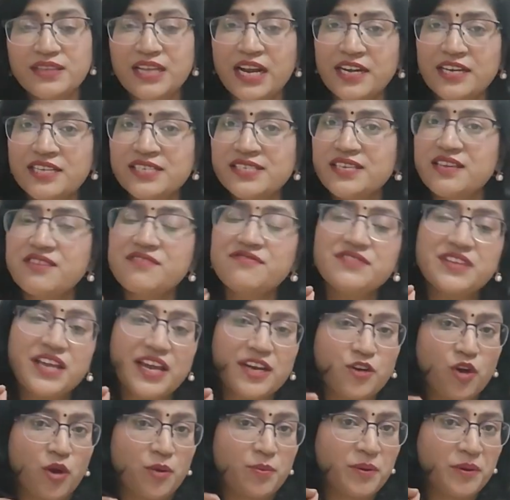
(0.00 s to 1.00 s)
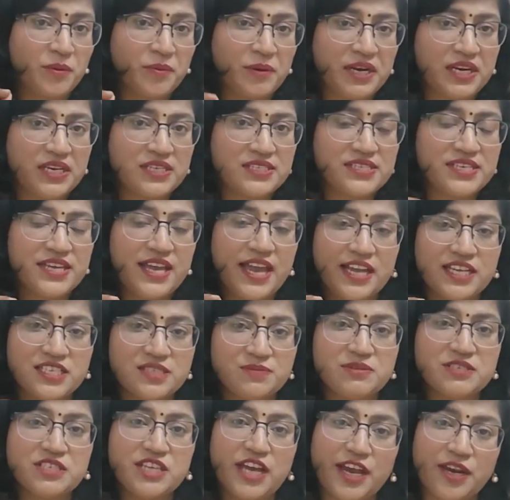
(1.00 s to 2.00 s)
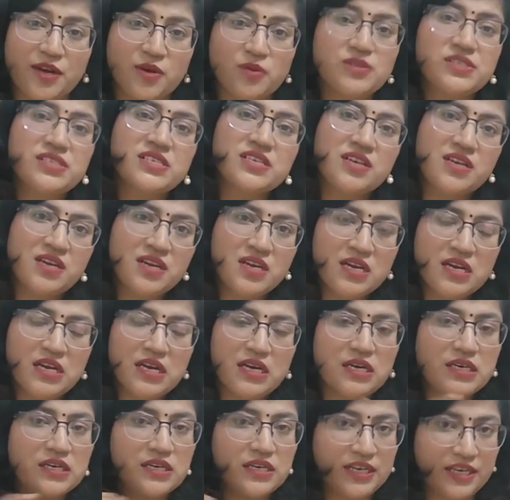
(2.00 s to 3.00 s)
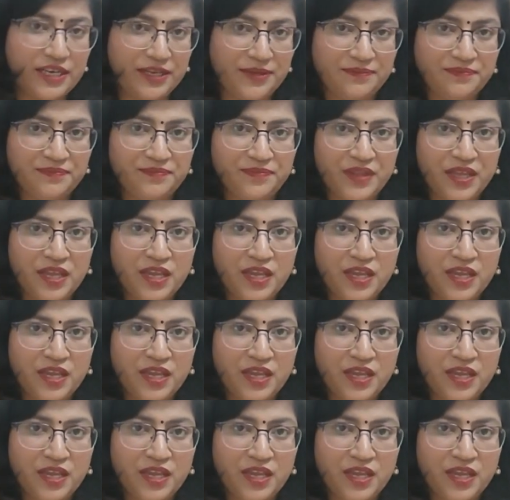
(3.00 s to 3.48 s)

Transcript: That is if the ectopic pregnancy has been diagnosed early.